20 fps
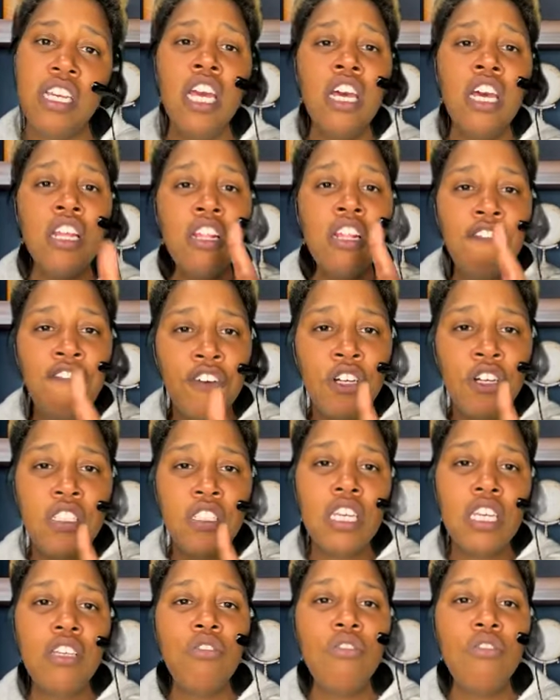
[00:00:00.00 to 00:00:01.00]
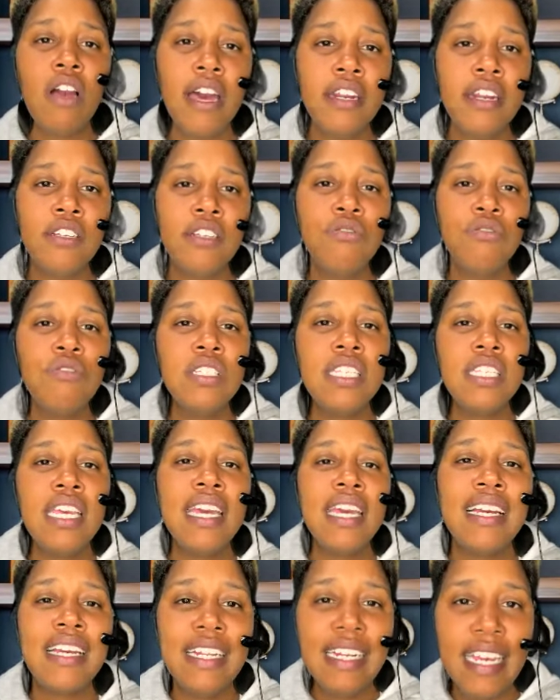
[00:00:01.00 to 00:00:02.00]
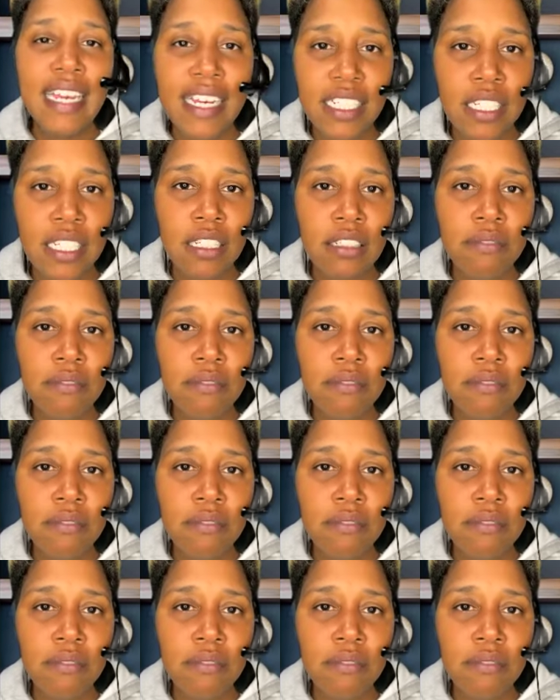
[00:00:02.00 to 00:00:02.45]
the first thing you got to do is get connected.